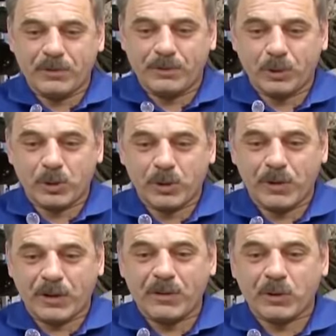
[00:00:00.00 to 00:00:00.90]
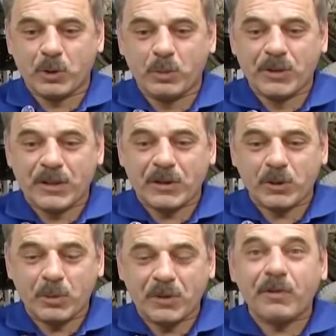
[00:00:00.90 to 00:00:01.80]
where fluid distribution in the
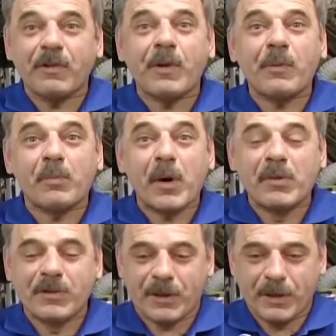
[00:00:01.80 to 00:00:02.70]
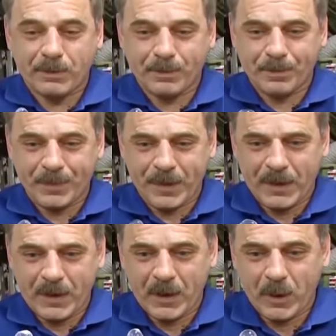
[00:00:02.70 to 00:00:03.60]
body differs from that
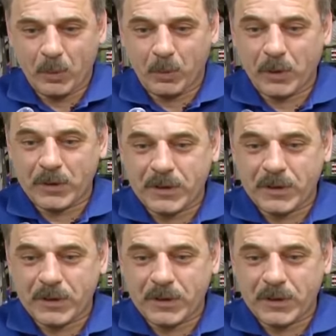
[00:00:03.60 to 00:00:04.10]
on Earth,